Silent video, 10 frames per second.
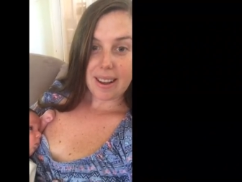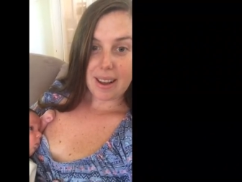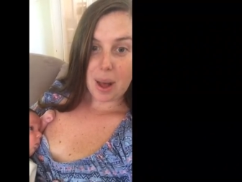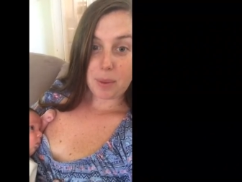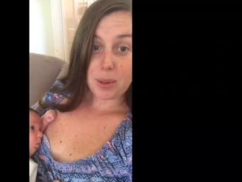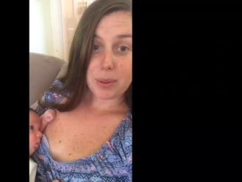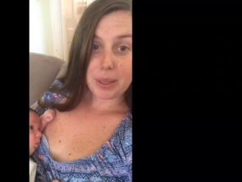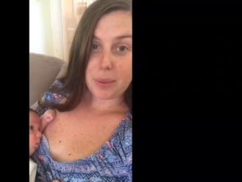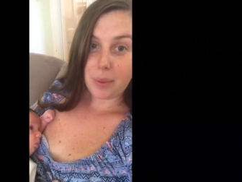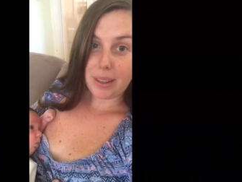Um, you're
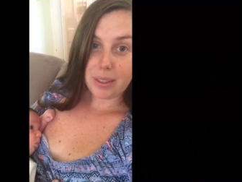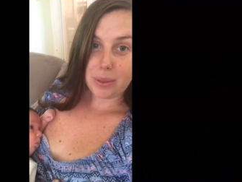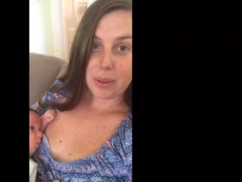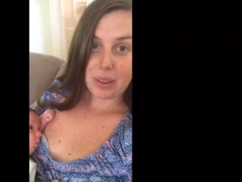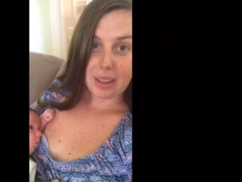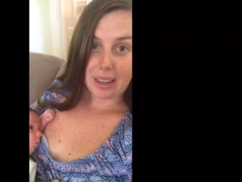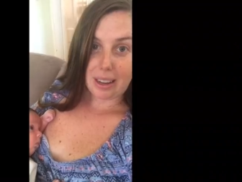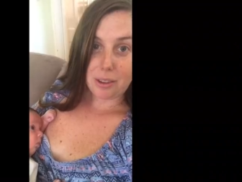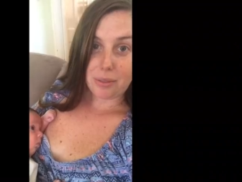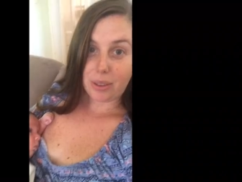doing a wonderful
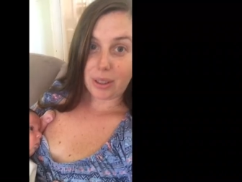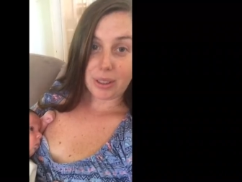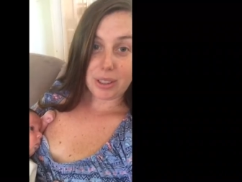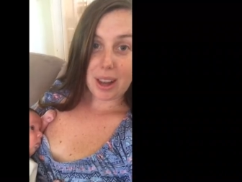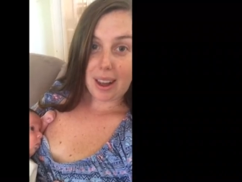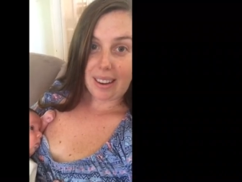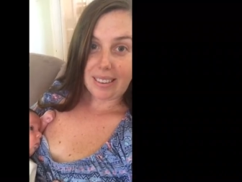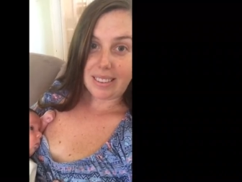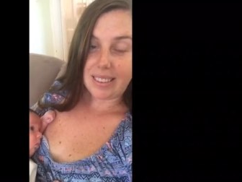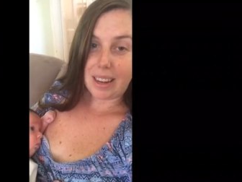thing for your
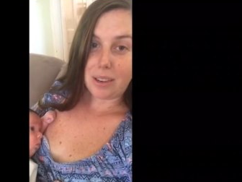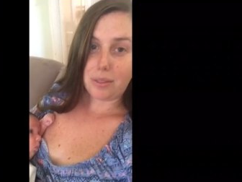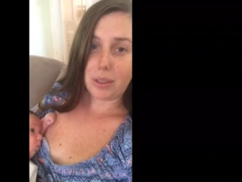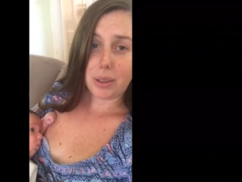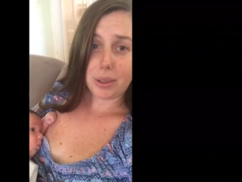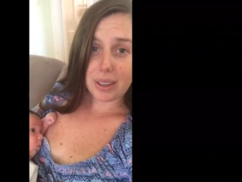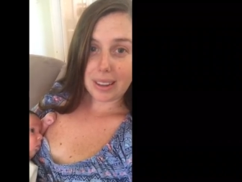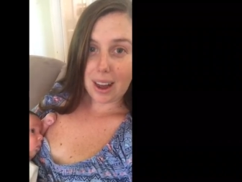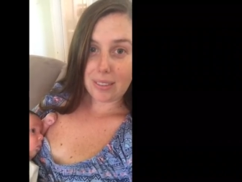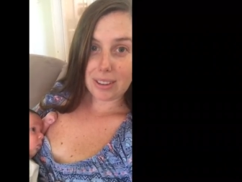child and for your
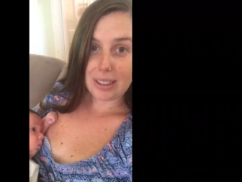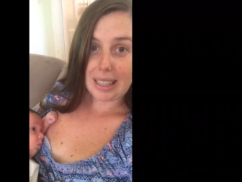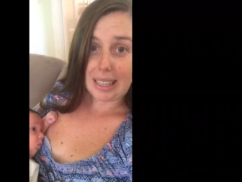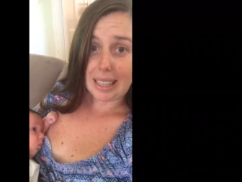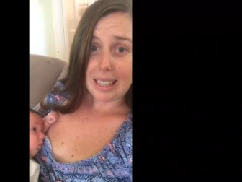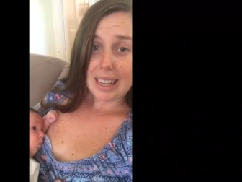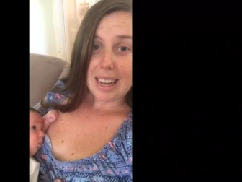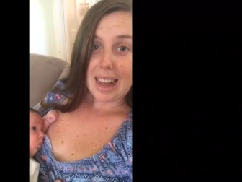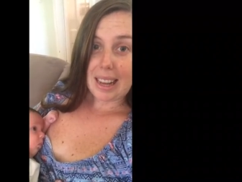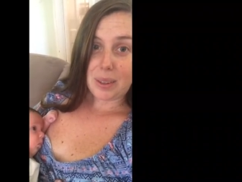recovery,
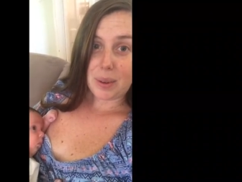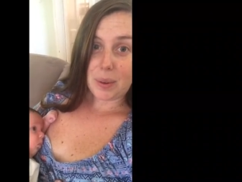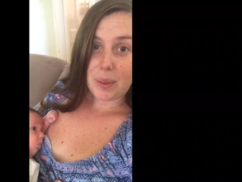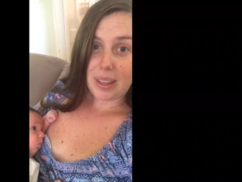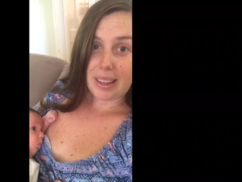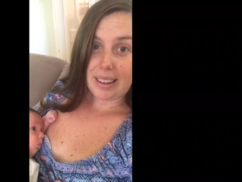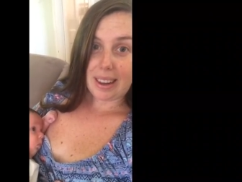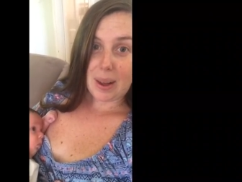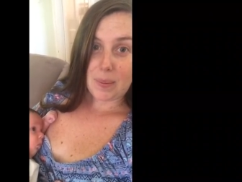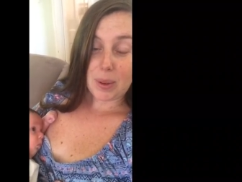and know that
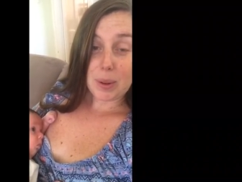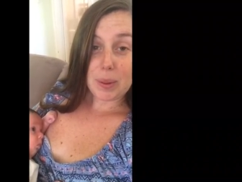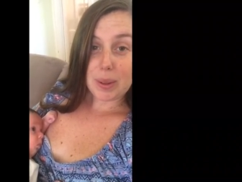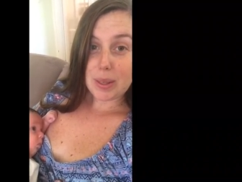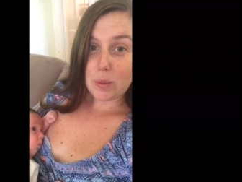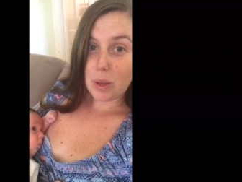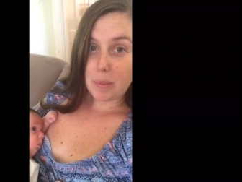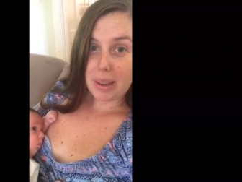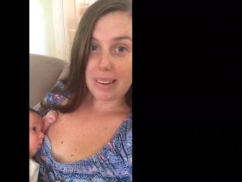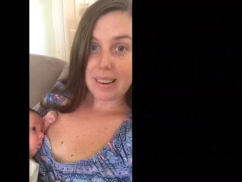um, you know lots of
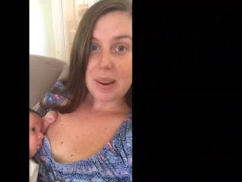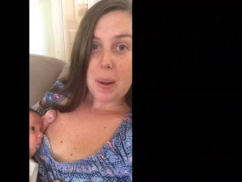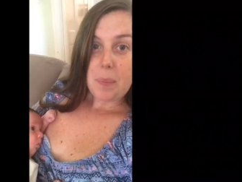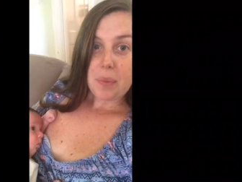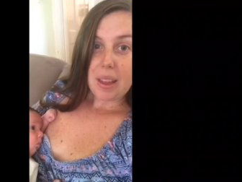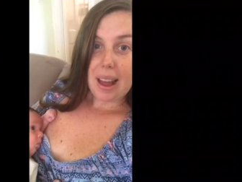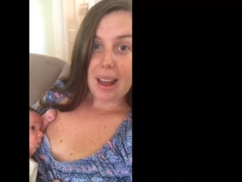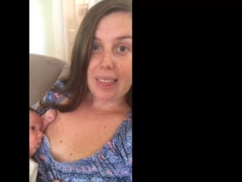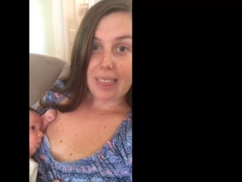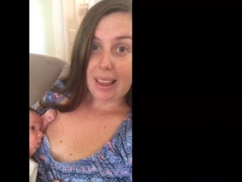women
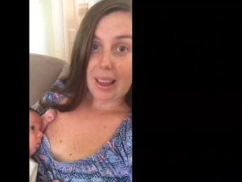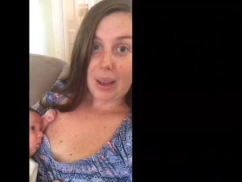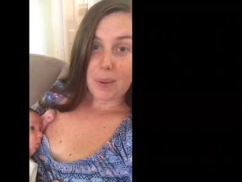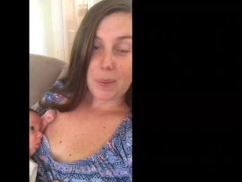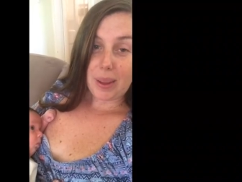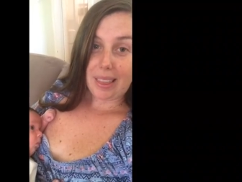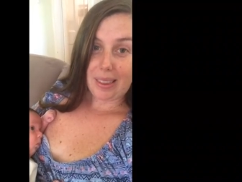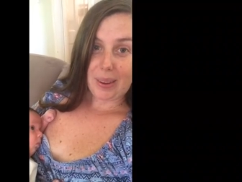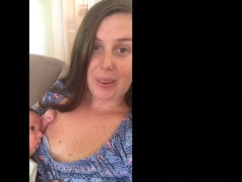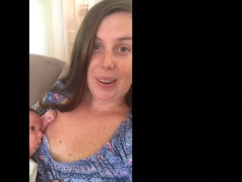are there with
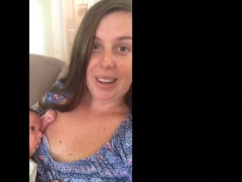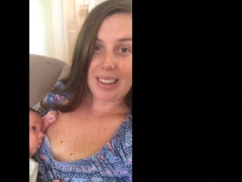you